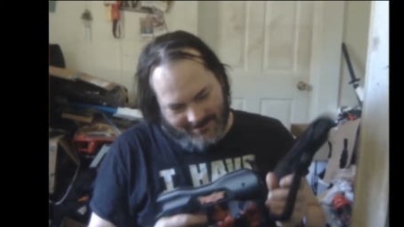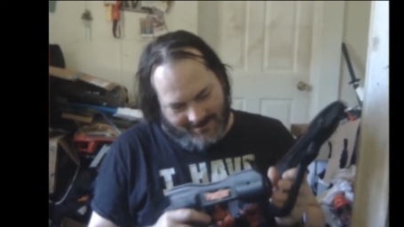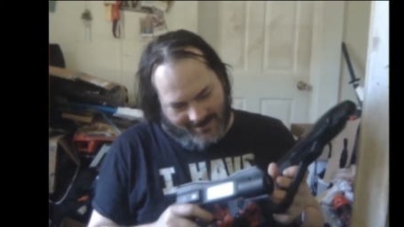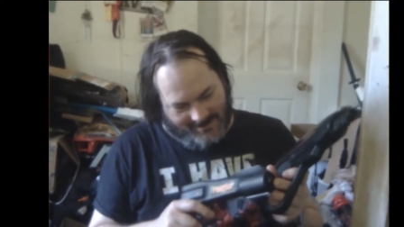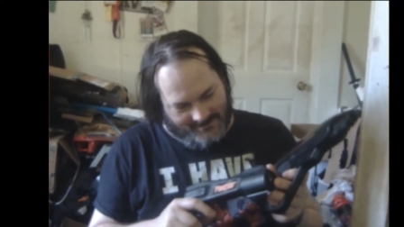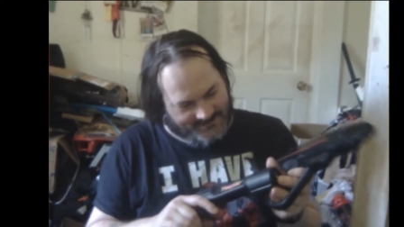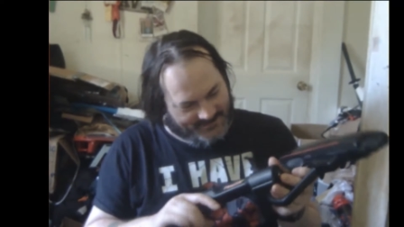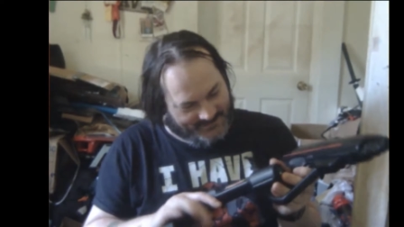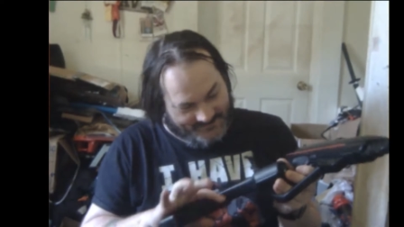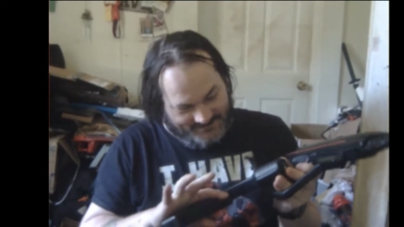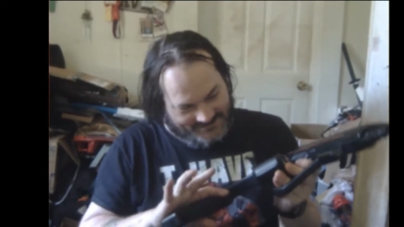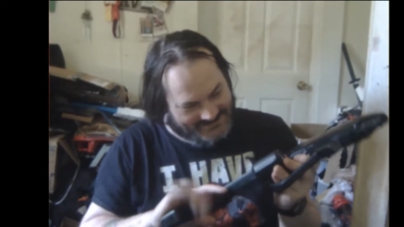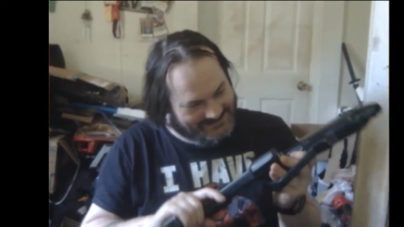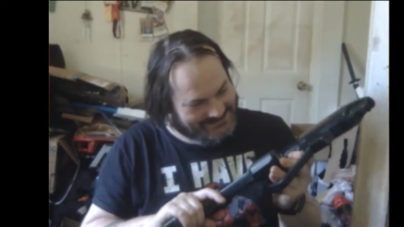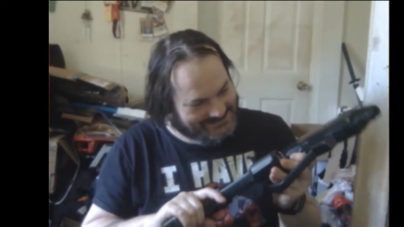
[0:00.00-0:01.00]
I'm just
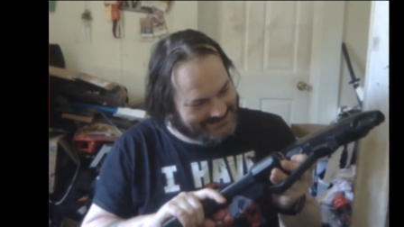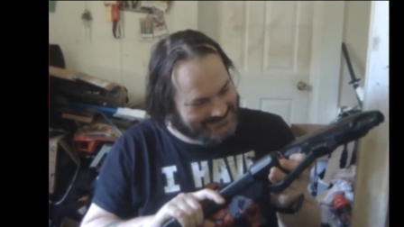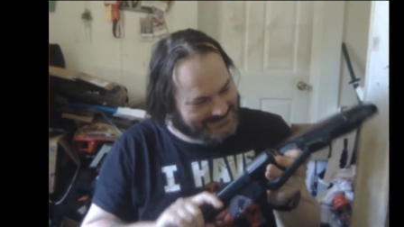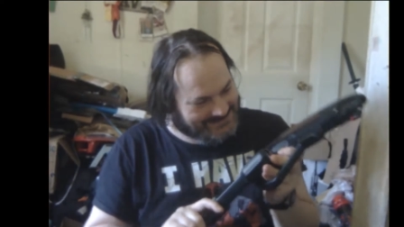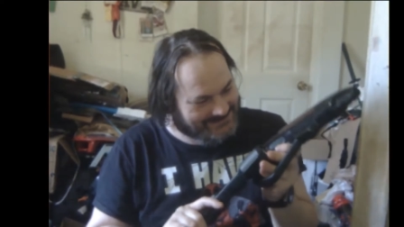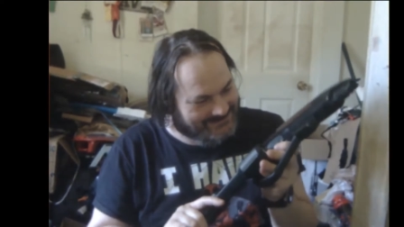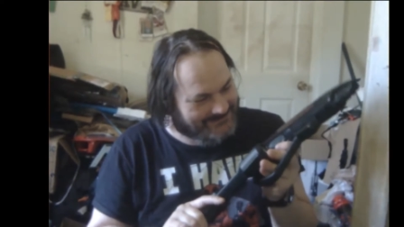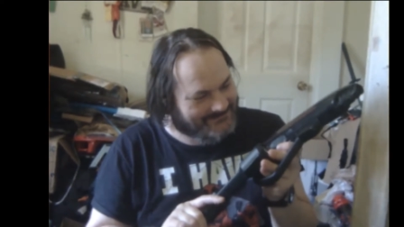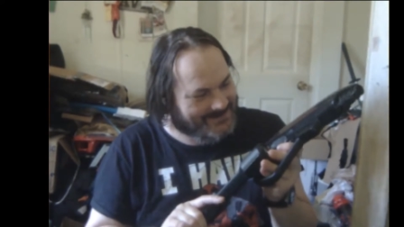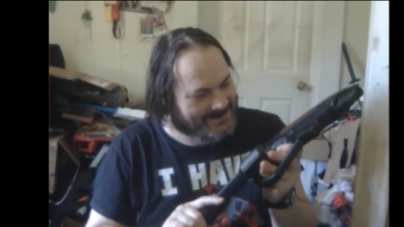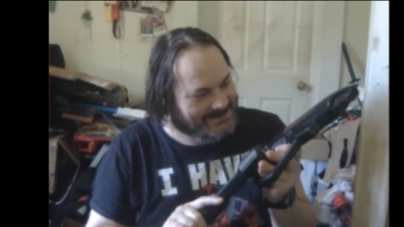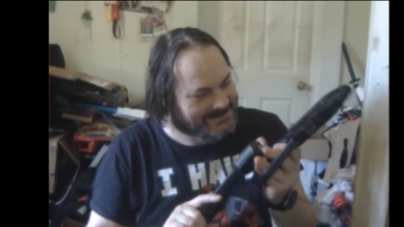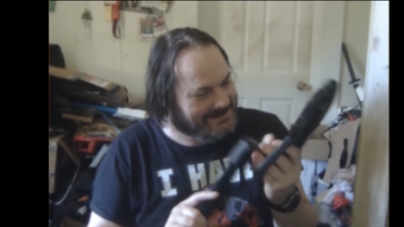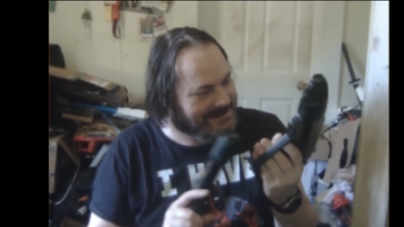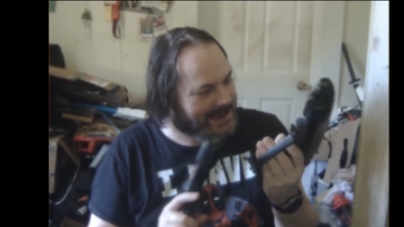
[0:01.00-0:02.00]
oh my
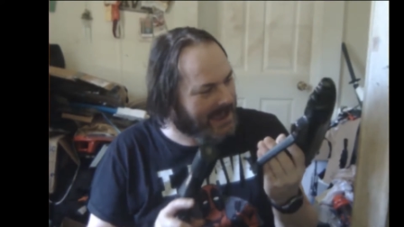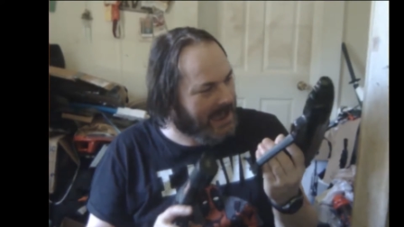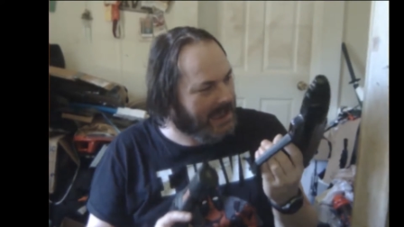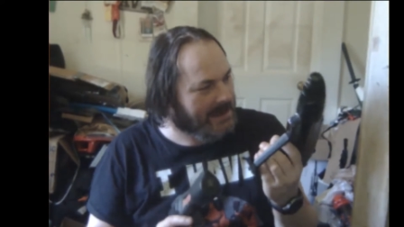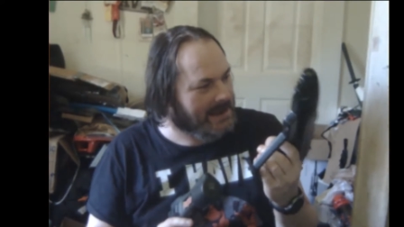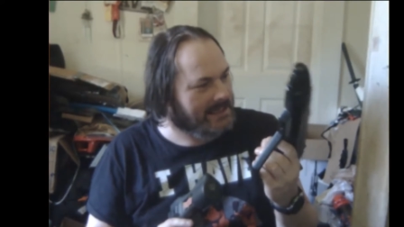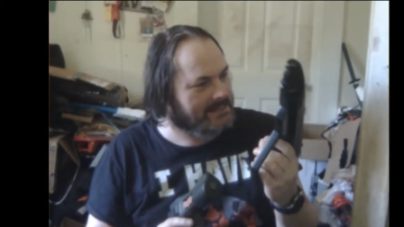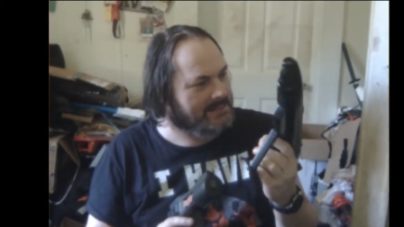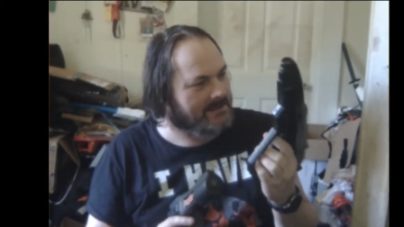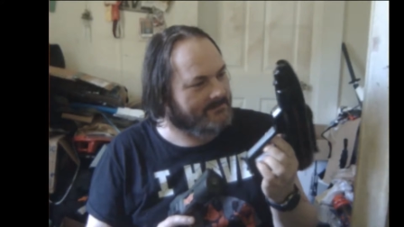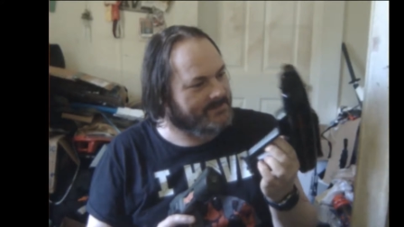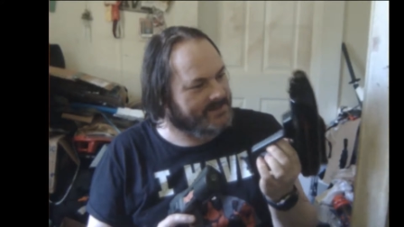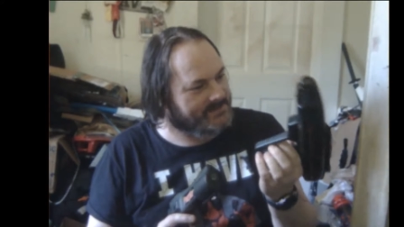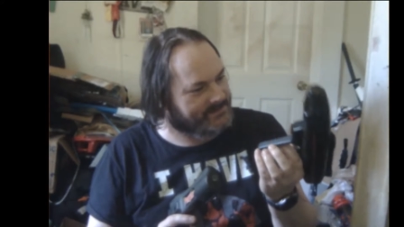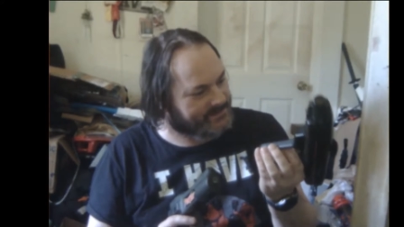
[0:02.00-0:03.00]
god, I love
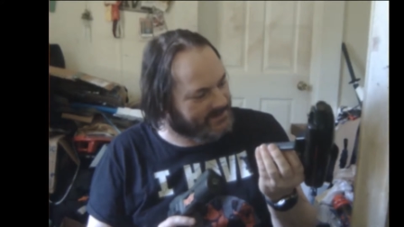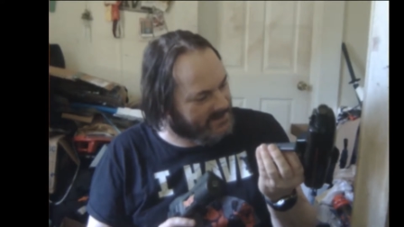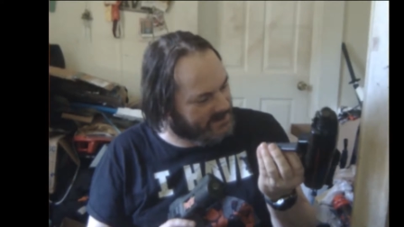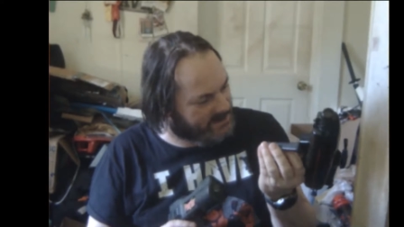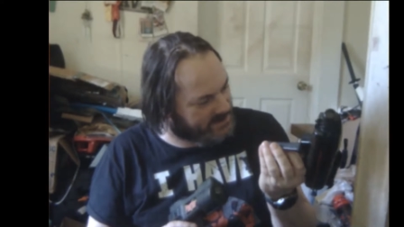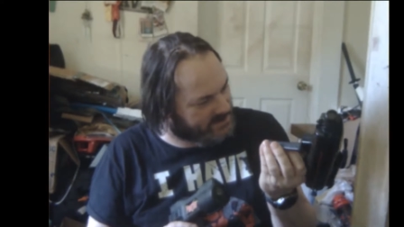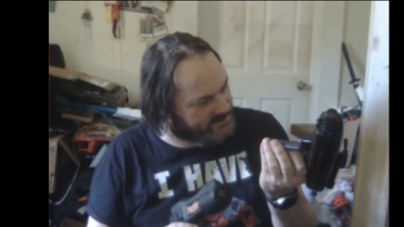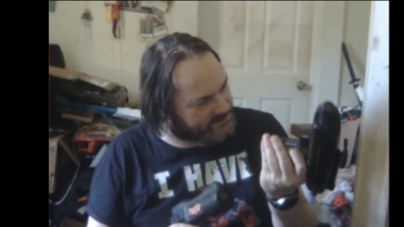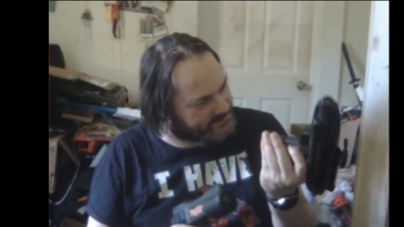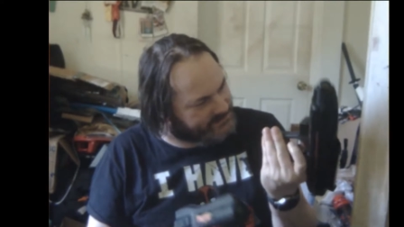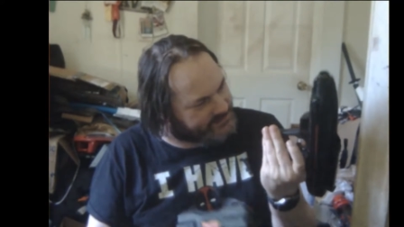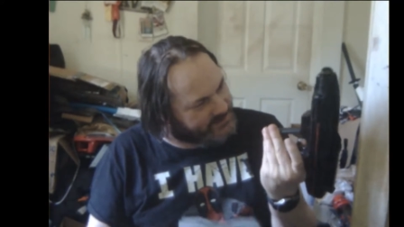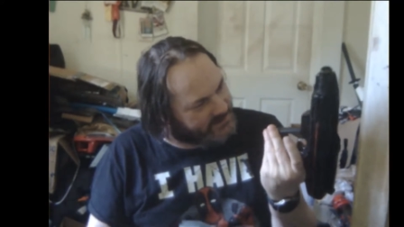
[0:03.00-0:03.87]
these things.